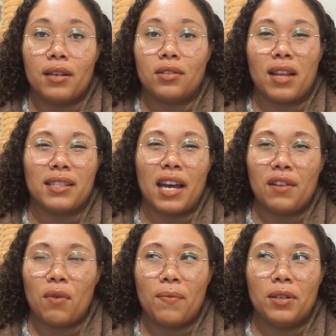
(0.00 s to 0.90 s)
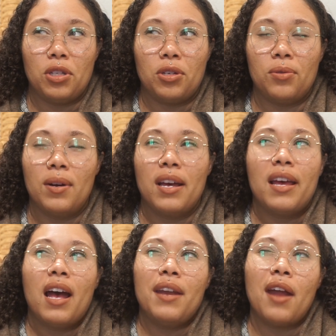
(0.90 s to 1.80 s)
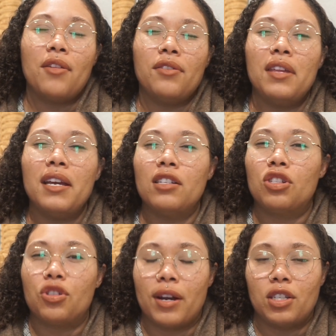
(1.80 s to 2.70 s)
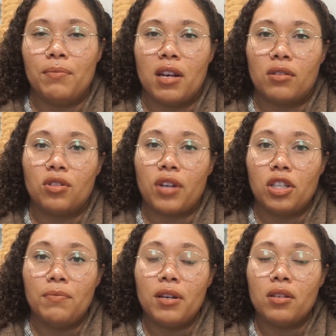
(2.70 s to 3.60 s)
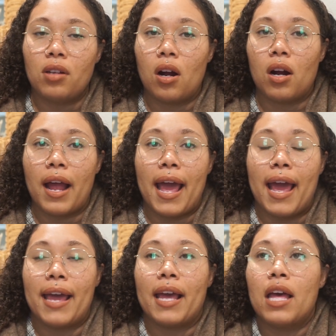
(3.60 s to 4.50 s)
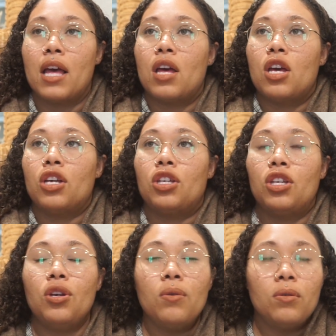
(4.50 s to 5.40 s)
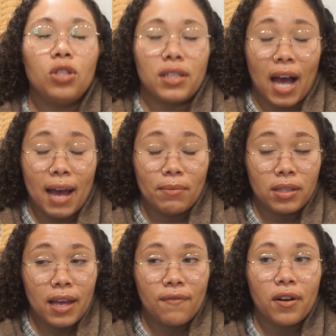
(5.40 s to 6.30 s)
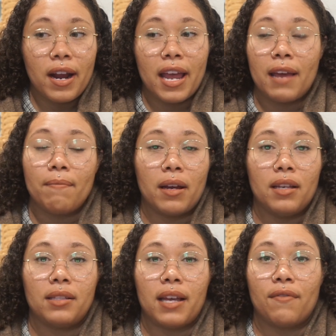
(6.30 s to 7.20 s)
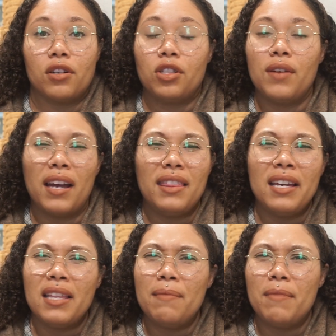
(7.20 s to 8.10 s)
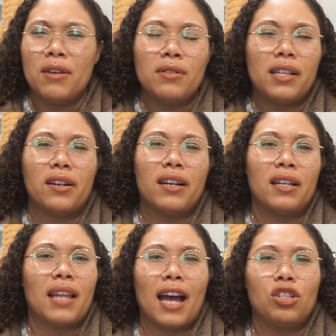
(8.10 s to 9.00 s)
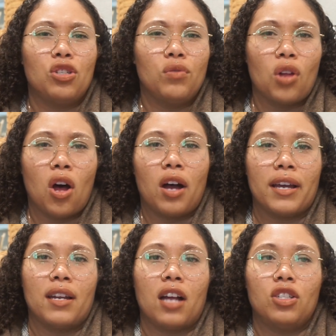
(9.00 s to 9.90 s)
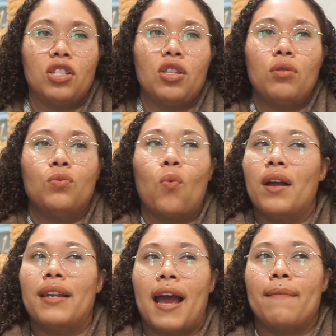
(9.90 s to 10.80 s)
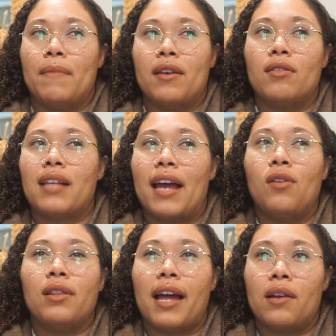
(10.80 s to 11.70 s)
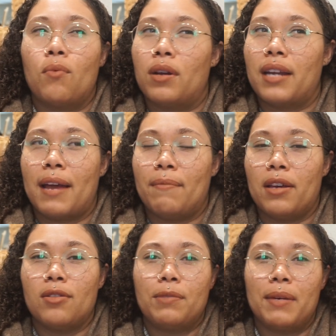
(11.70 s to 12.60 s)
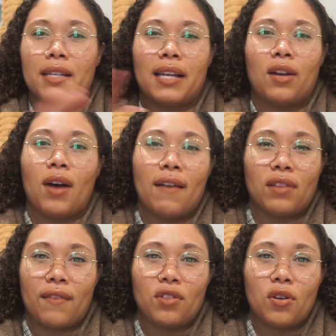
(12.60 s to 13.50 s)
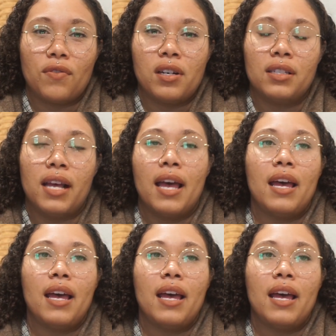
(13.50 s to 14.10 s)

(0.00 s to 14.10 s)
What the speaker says: So that's kind of what we do. Another thing is stretch meals. Stretch meals are a huge time saver and money saver. So you got to think of the meals that are going to last you long and not just those one night meals. I don't like one night meals because I don't have leftovers.